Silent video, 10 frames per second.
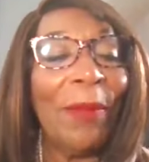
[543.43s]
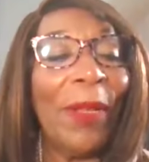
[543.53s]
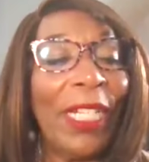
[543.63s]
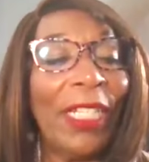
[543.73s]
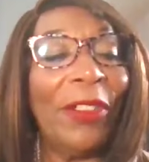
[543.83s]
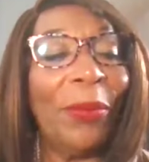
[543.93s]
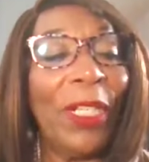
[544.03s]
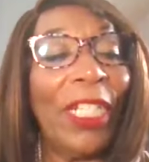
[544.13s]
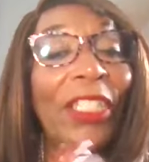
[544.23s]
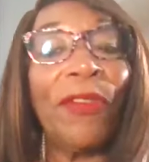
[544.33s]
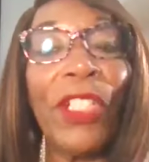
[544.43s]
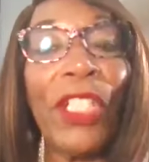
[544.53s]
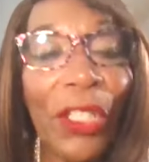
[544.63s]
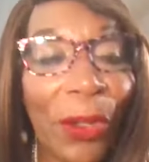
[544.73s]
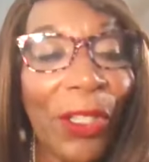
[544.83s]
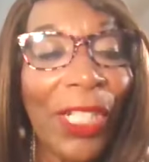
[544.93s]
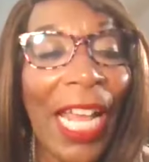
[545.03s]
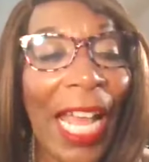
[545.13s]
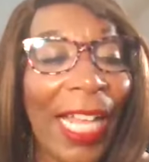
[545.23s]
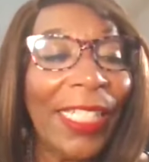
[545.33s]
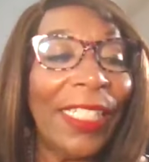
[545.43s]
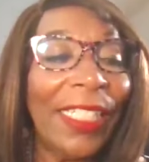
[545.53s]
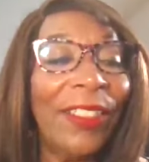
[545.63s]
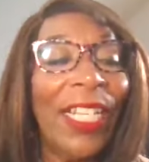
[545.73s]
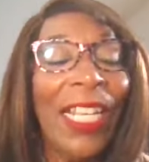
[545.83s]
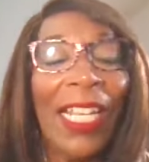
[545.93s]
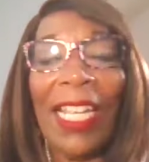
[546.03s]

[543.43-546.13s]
but it's for your knowledge.